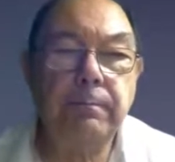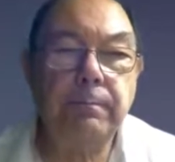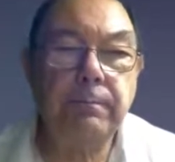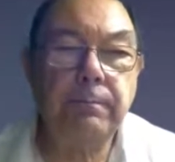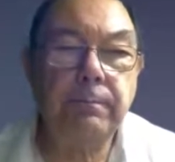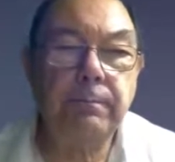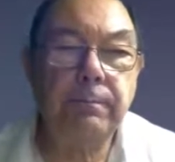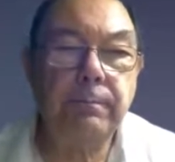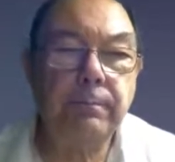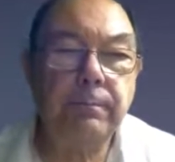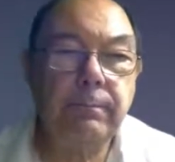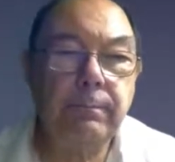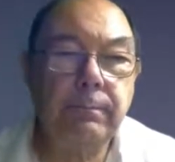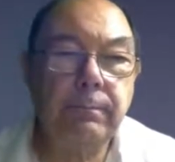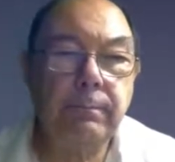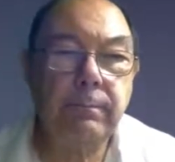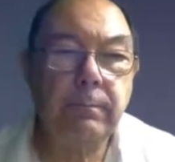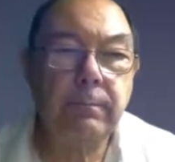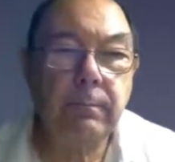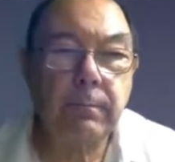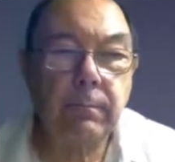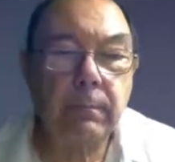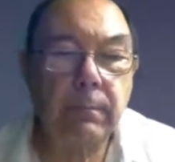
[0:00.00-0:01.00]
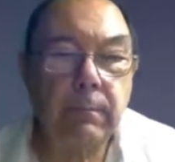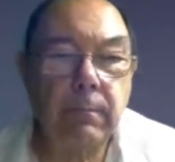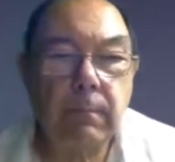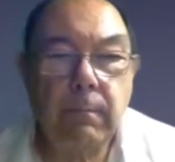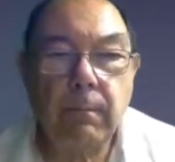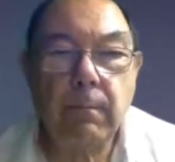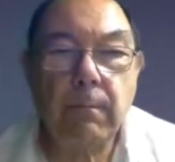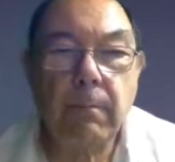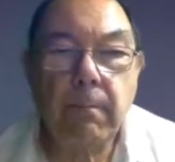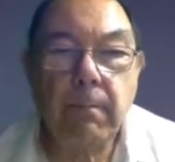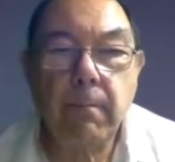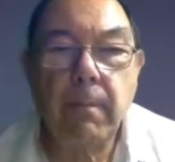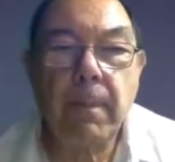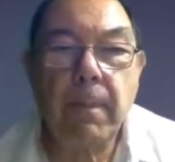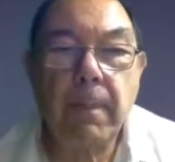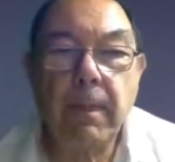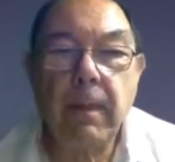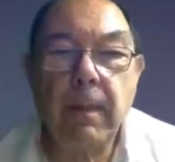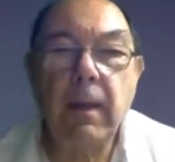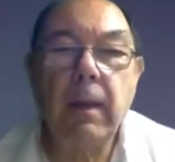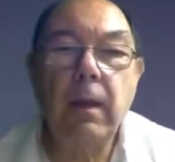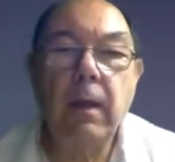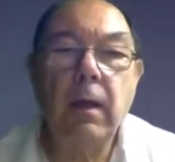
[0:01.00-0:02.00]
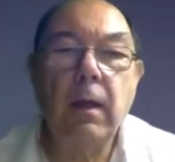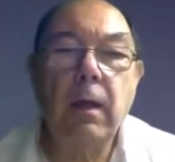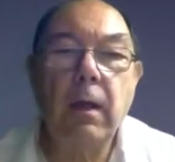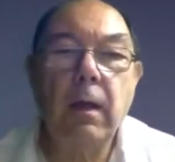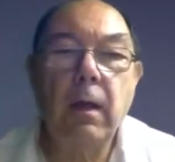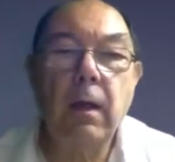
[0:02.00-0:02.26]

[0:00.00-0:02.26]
No one is speaking in this clip.